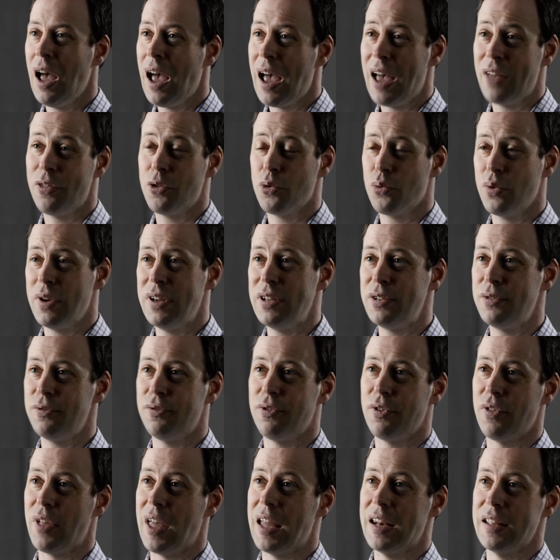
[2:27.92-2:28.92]
And the reason
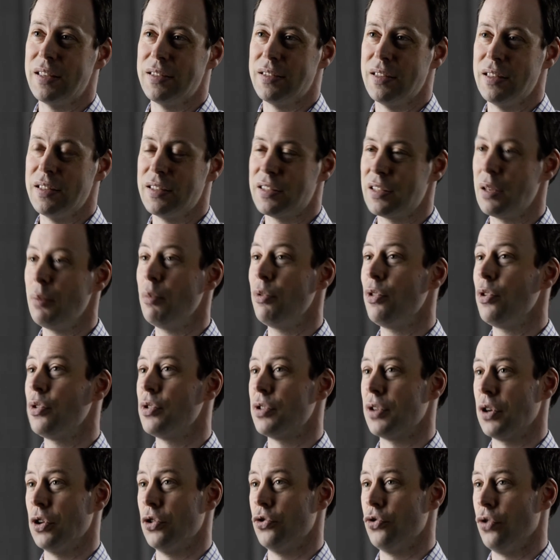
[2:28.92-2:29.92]
for that is that some of
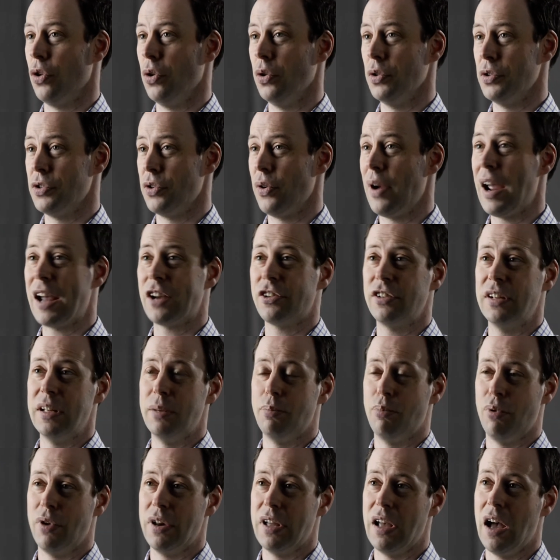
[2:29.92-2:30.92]
those controls are actually
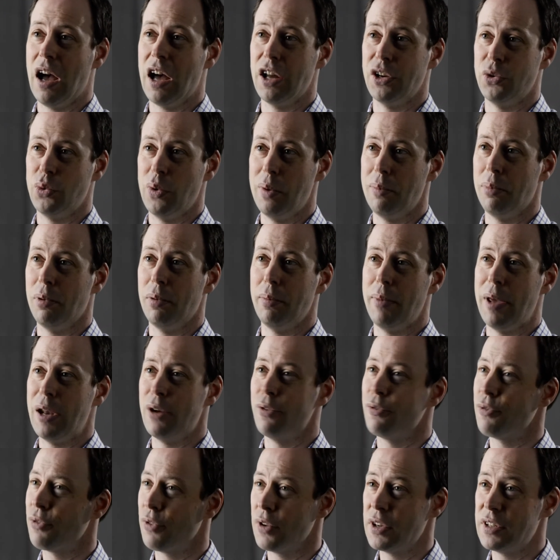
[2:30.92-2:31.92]
pretty hard to implement.
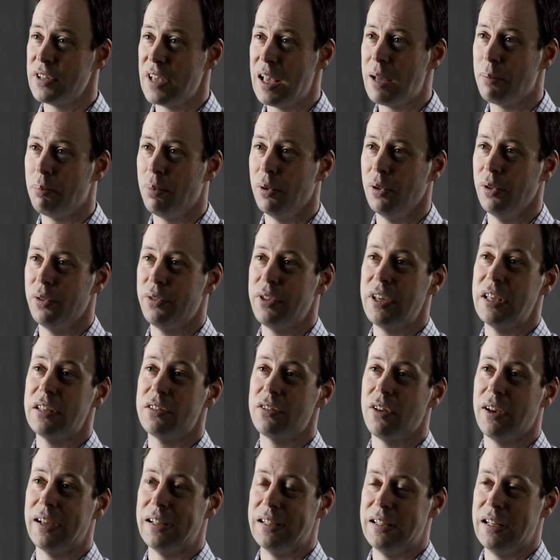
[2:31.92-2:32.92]
For example,
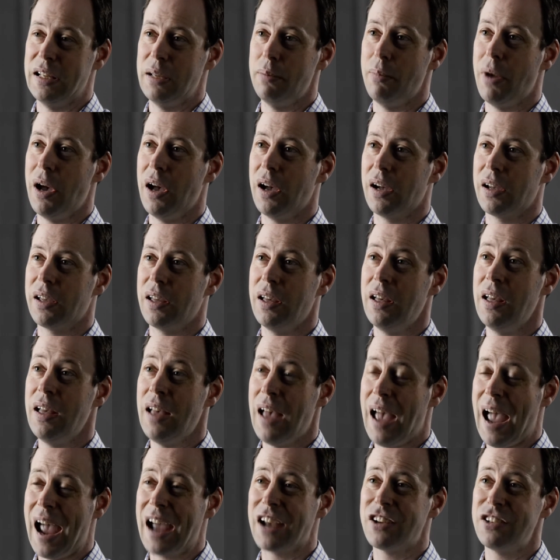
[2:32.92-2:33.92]
things like DMARC
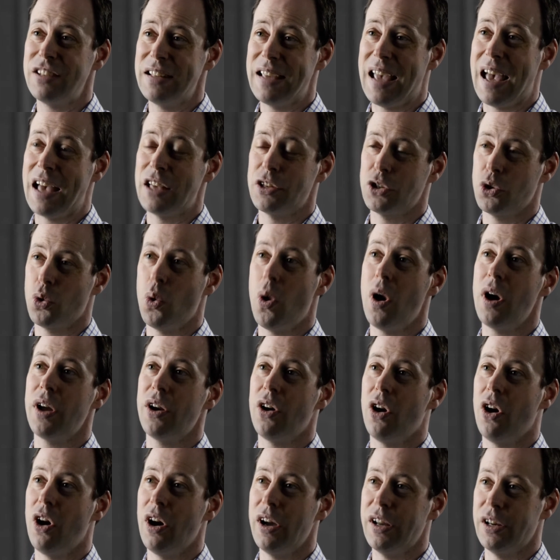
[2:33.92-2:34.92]
actually has quite
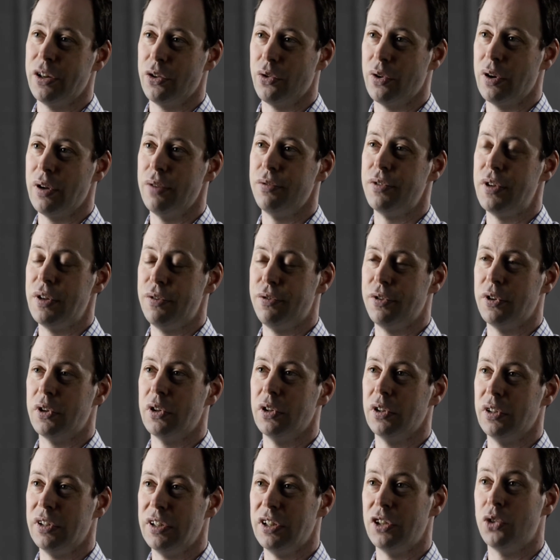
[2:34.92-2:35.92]
a high degree of
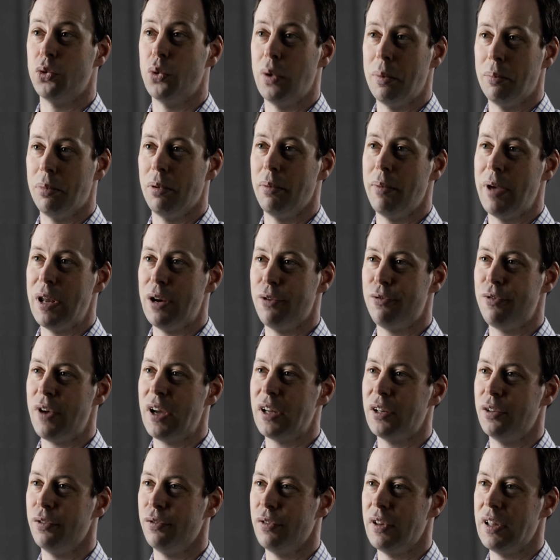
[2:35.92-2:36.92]
difficulty to implement
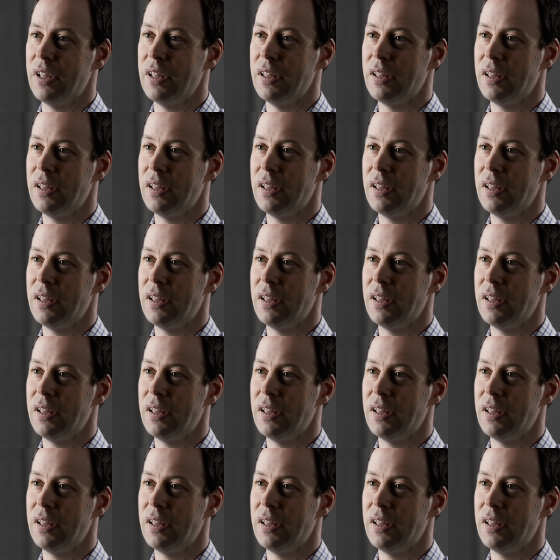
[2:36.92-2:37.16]
effectively.